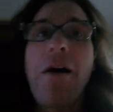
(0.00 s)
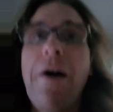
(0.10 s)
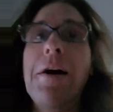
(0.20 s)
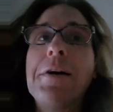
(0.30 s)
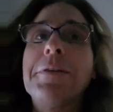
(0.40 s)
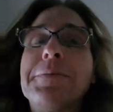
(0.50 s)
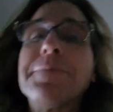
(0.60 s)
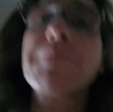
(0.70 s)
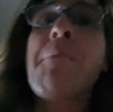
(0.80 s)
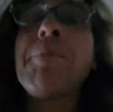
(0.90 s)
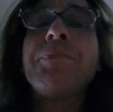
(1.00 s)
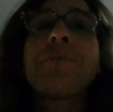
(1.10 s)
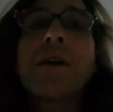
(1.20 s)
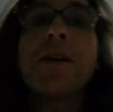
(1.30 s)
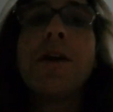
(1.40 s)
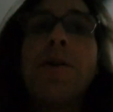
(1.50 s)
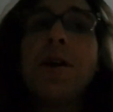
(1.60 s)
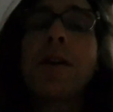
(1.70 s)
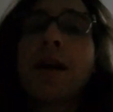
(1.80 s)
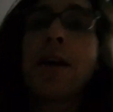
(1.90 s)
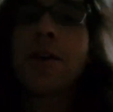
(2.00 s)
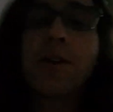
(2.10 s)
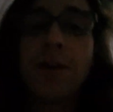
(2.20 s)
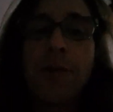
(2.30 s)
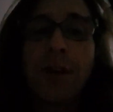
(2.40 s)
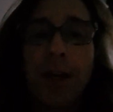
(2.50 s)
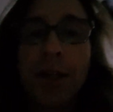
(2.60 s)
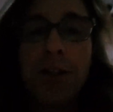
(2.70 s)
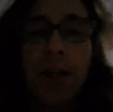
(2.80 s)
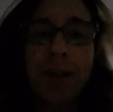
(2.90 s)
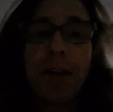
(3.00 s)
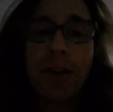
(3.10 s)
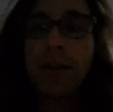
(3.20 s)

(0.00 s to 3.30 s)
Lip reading: Um, Noting that Nurdrage had done